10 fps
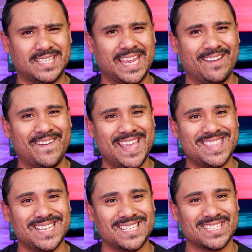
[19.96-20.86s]
see where
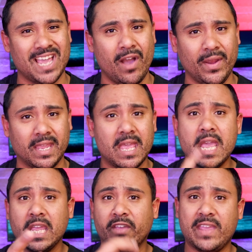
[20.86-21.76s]
this is going.
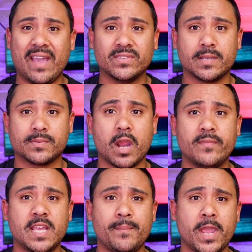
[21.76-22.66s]
If you haven't
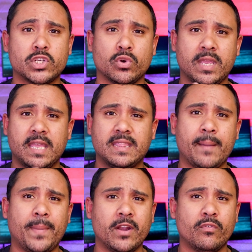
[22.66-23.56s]
subscribed yet, make sure you hit
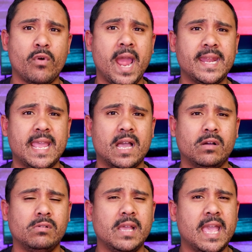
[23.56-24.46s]
that button right
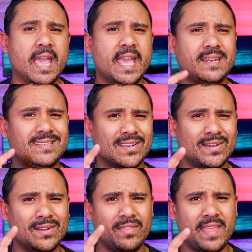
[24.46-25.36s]
now and
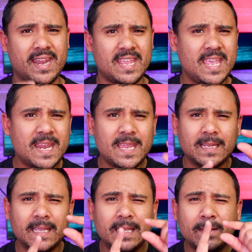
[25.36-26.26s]
turn on that itty
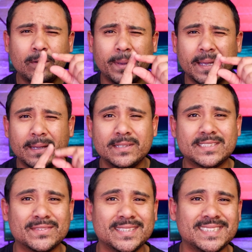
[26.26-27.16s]
little bell
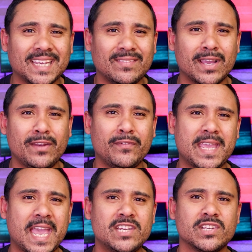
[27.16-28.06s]
to receive
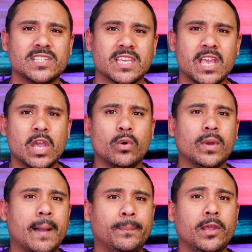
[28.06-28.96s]
notifications.
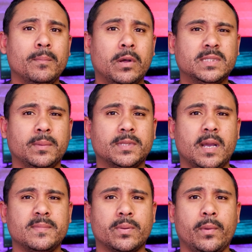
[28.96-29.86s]
We upload multiple
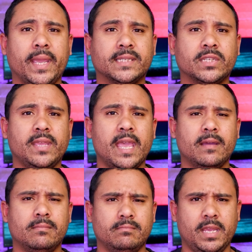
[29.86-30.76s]
times per week, so
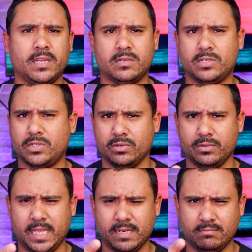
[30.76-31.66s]
yeah, make
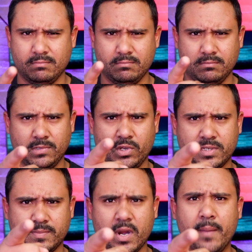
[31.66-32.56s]
sure that or
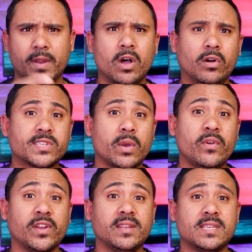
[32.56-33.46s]
subscribed. Also,
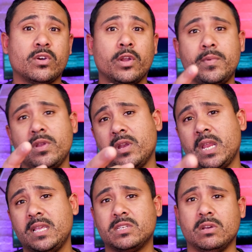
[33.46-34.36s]
we've got a Discord
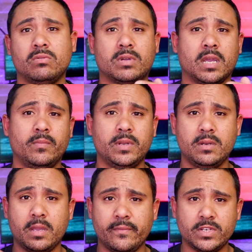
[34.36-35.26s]
community, so come
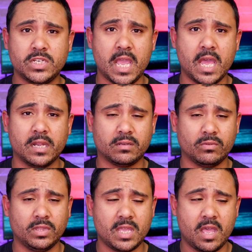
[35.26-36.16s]
and have a chat
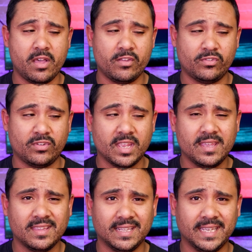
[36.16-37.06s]
with us.
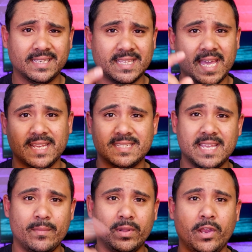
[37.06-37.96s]
The link to that is
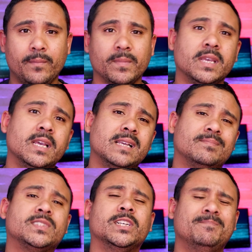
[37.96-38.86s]
down below.
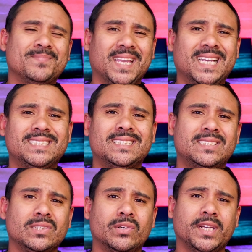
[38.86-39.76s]
So, as the
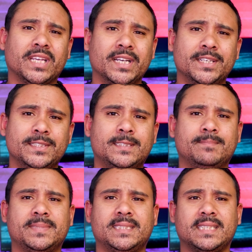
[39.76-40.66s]
story
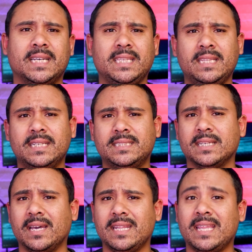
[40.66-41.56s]
goes, Starly
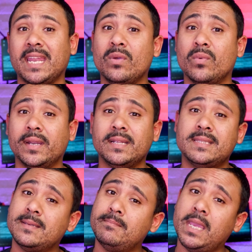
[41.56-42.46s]
decided that he
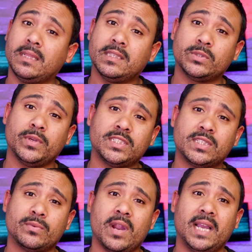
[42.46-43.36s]
wanted to make the switch
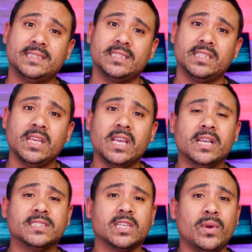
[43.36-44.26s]
to Ryzen.
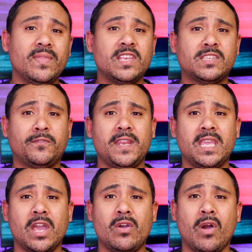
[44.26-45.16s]
So, in this
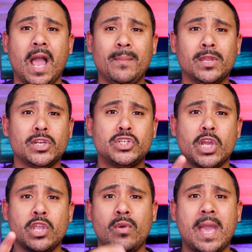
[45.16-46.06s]
video, I'm going to
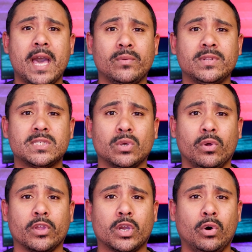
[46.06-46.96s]
show you how to
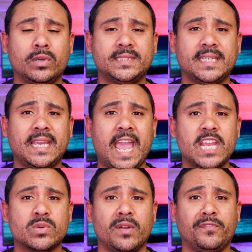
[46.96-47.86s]
install the Corsair
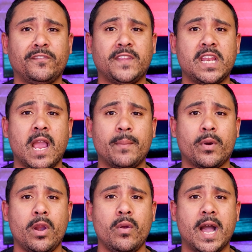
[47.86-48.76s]
H115i
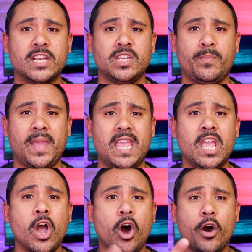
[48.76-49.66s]
Pro
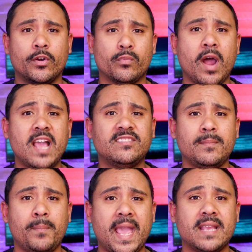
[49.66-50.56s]
RGB on a
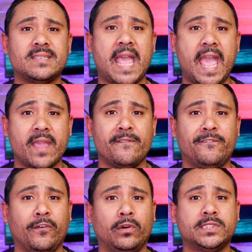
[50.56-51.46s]
Ryzen based
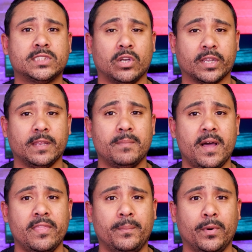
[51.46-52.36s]
AM4 socket
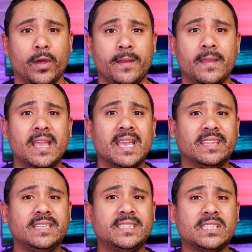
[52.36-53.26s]
motherboard.
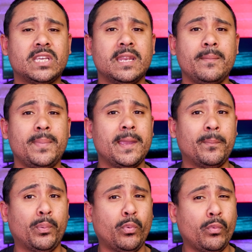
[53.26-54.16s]
This is going to be a
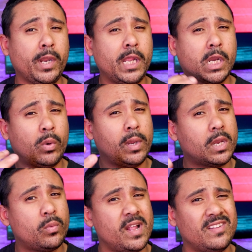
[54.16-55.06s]
pretty
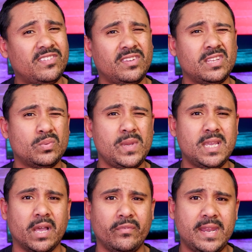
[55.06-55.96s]
quick one since we
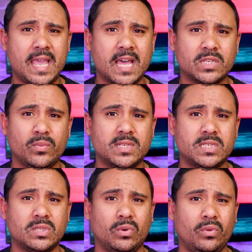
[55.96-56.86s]
covered how to
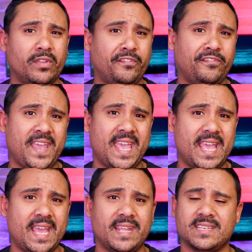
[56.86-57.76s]
install the
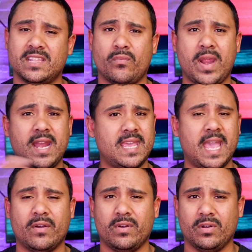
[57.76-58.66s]
fans and the
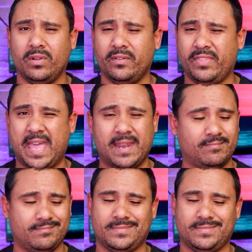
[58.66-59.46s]
radiator and all of that